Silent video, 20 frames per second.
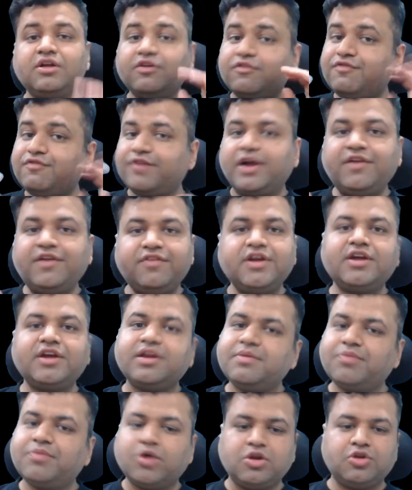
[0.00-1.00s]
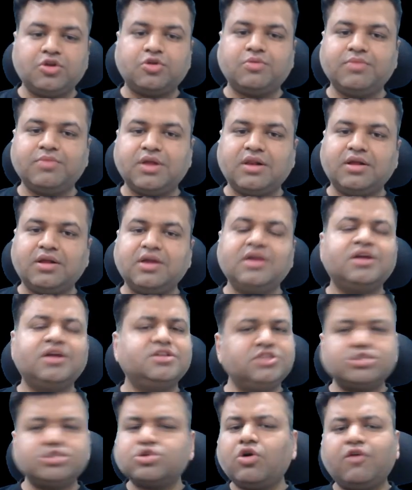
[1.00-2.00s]
5-degree polynomial.
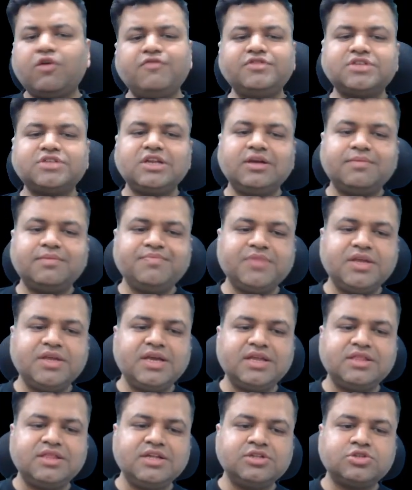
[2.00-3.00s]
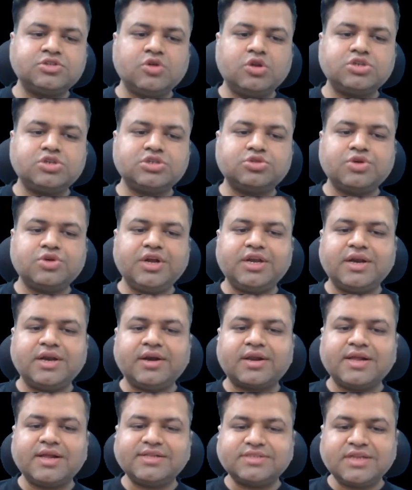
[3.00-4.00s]
Jisko obviously hum ye teen solution to hit and
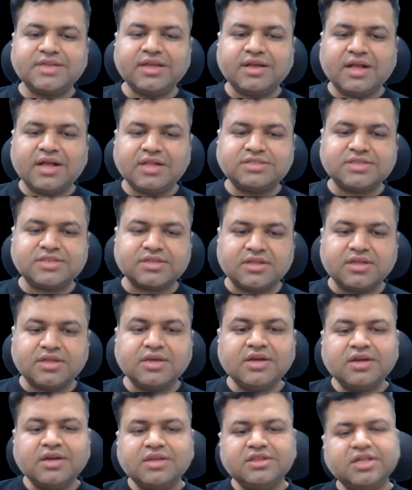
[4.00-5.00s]
trial se nikal sakte the.